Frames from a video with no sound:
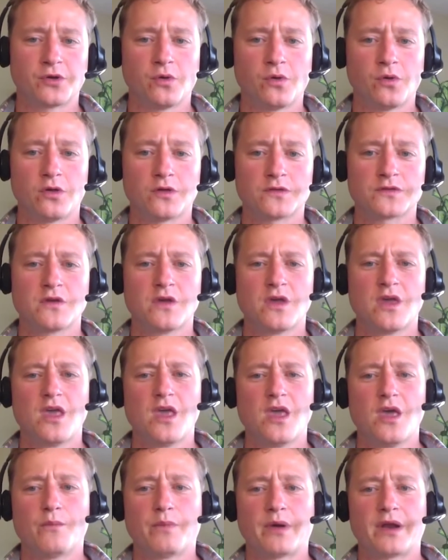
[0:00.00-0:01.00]
your goals.
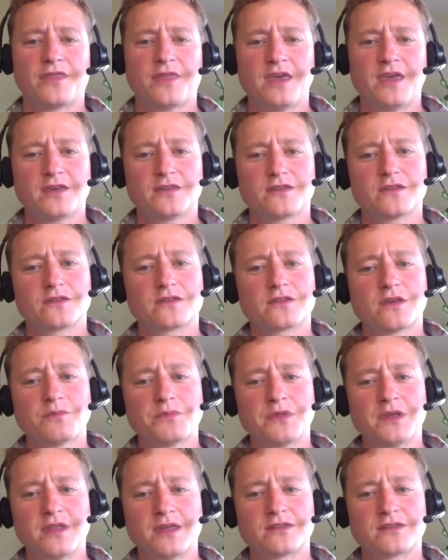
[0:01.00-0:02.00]
But I think
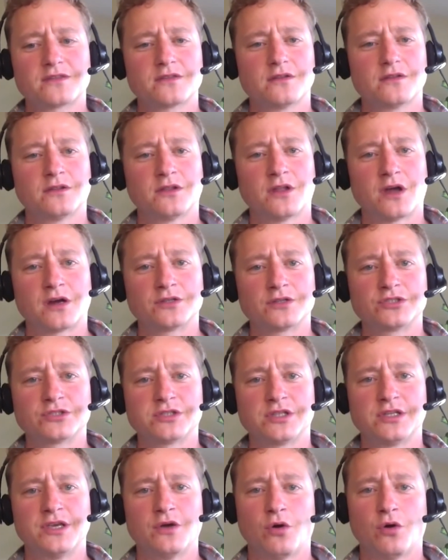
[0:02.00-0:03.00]
something that's
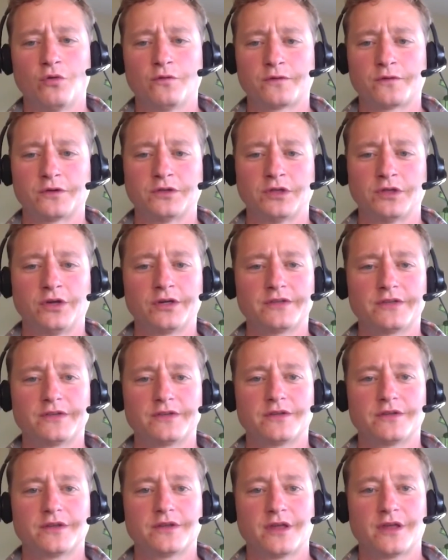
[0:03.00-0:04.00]
largely overlooked
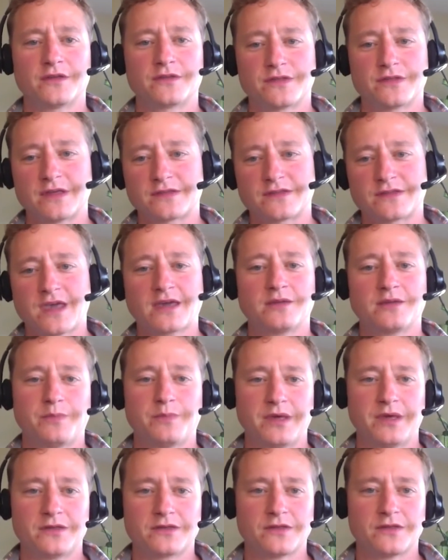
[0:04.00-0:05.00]
is that second
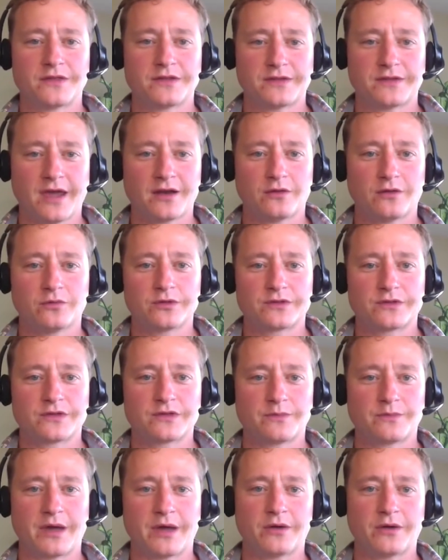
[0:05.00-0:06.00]
piece in the title, which
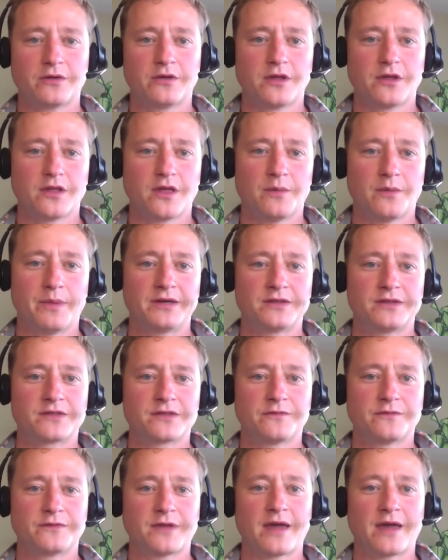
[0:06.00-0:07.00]
is about
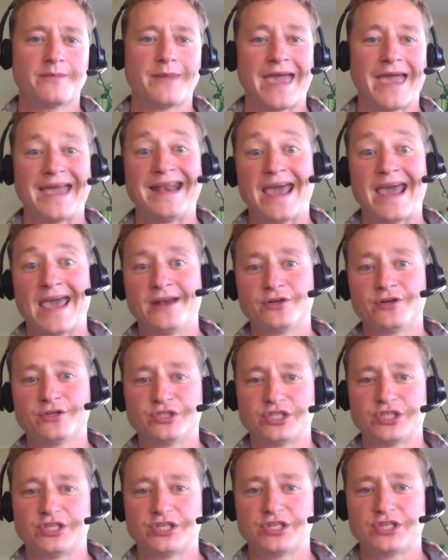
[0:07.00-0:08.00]
abundance of time and
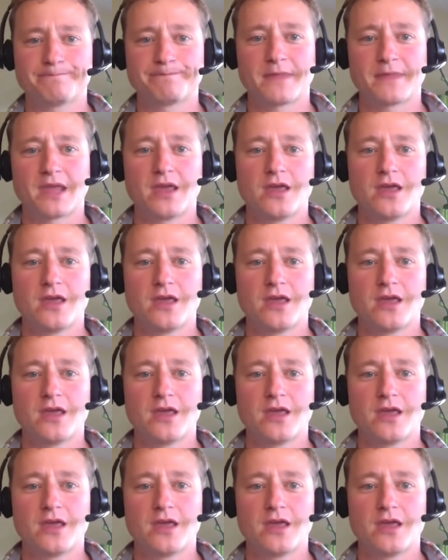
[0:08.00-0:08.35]
energy, right?